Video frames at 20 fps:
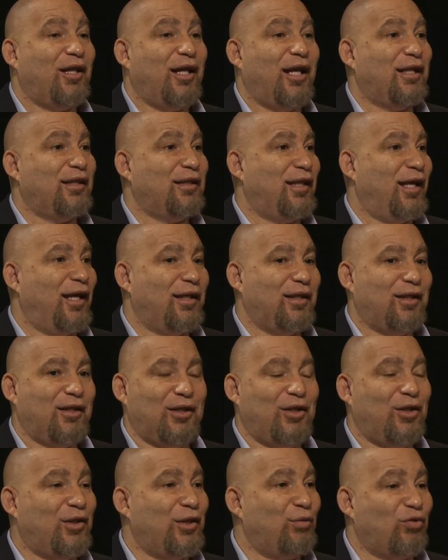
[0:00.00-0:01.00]
Like that,
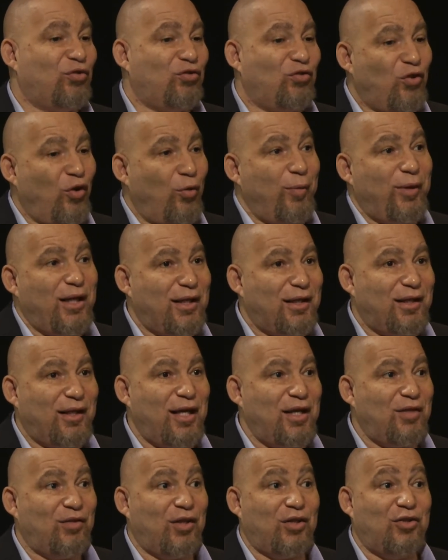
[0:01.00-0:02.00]
you know, there was so many
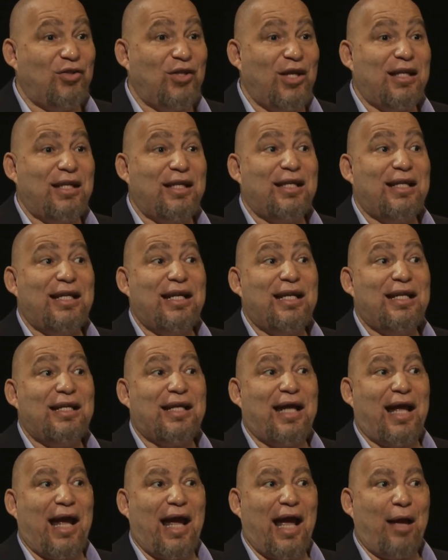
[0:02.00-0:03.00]
things that didn't need to
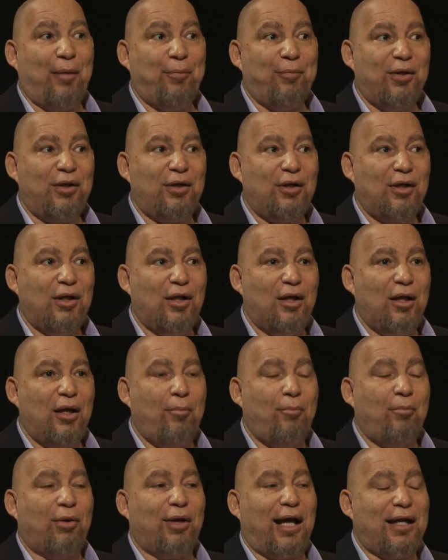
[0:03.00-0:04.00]
happen,
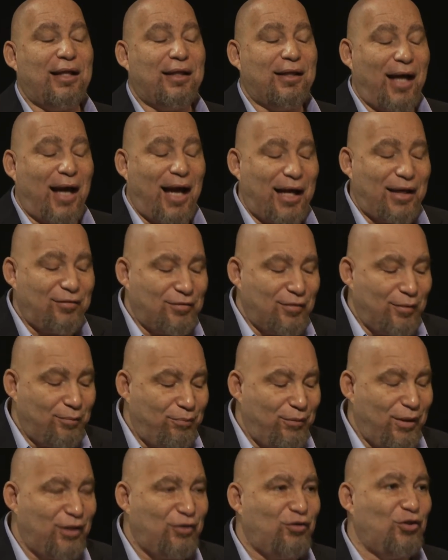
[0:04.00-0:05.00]
but I
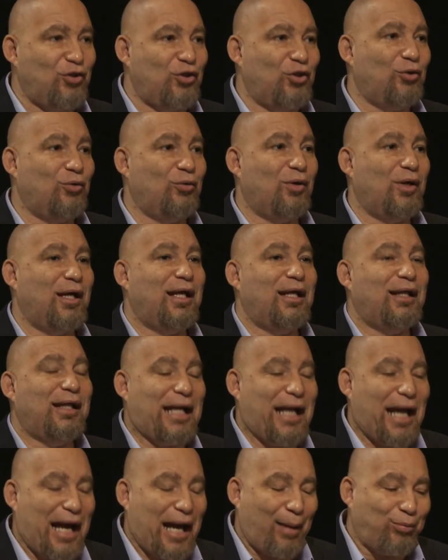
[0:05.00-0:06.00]
submit to you, they
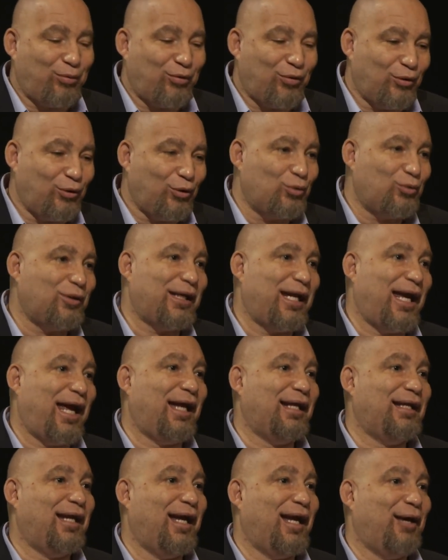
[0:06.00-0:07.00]
absolutely
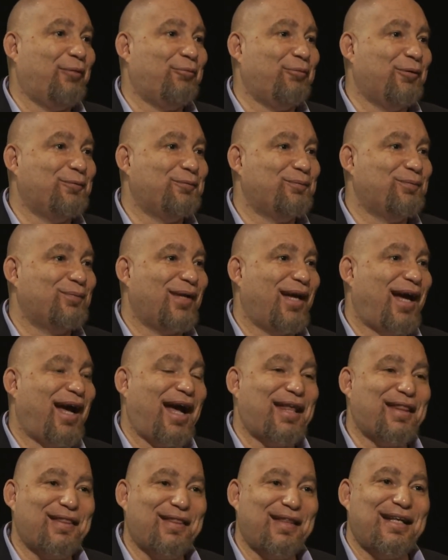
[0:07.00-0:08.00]
had to happen. I
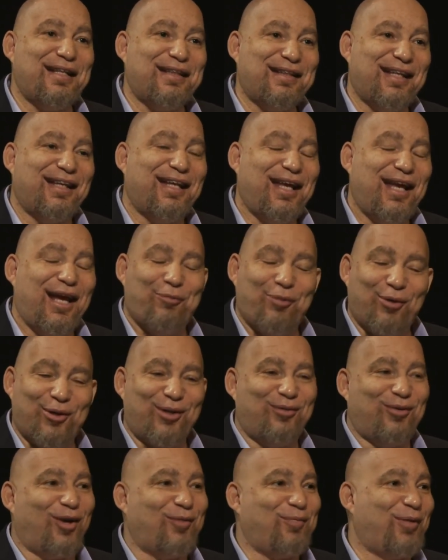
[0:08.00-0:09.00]
think, and we're going to
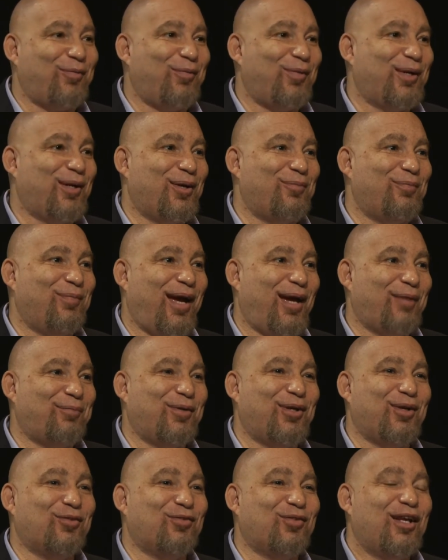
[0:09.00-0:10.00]
talk about it when we come back,
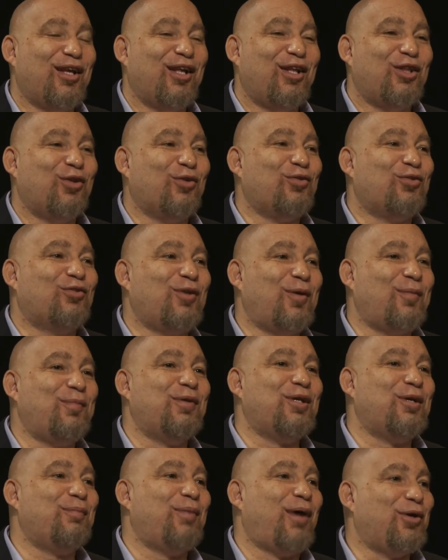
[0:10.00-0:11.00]
because there's
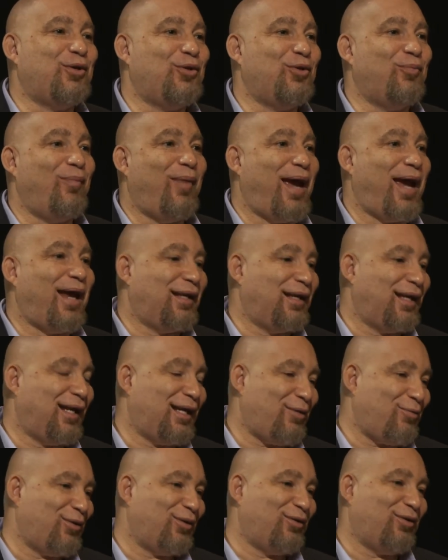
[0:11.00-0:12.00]
something about humanity, and I want